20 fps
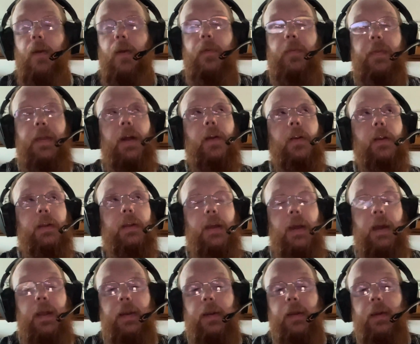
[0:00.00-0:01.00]
there in
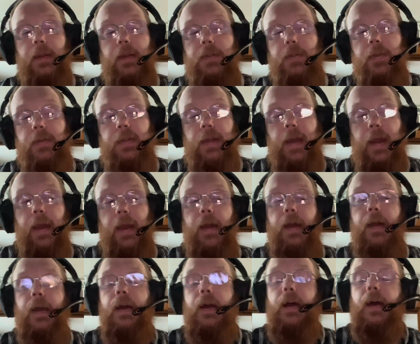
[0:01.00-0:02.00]
Canada, I should say,
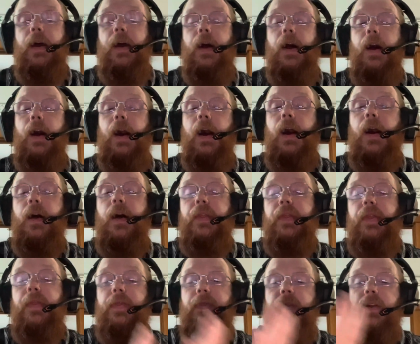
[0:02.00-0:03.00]

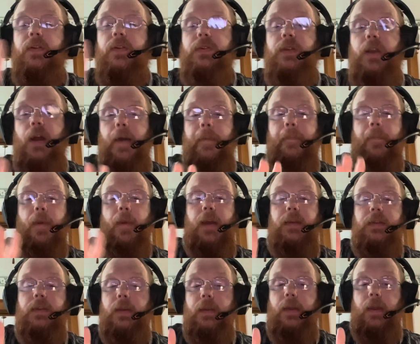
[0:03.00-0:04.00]
there's an
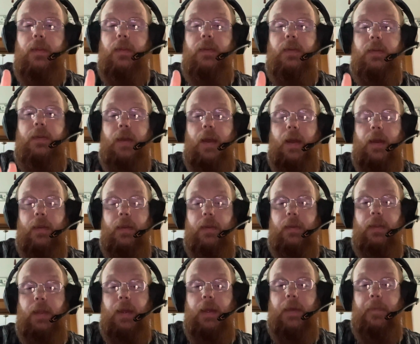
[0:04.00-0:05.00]
unprecedented set
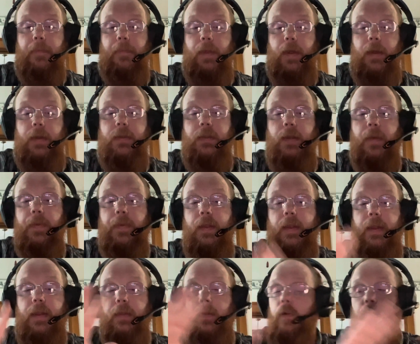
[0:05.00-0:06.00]
taking place, something
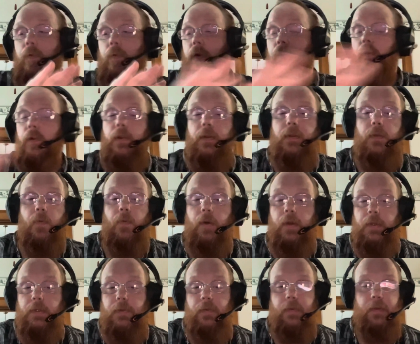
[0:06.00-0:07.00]
that the world doesn't
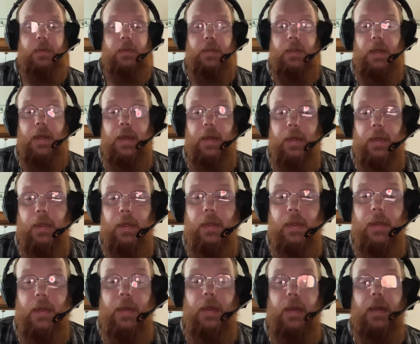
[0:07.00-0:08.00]
want you to see.
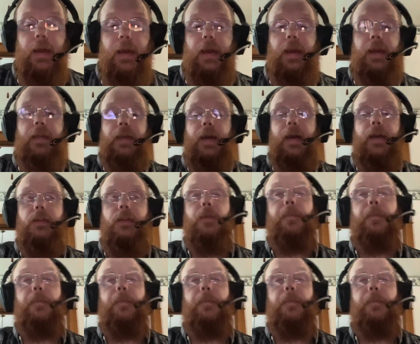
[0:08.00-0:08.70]
And that's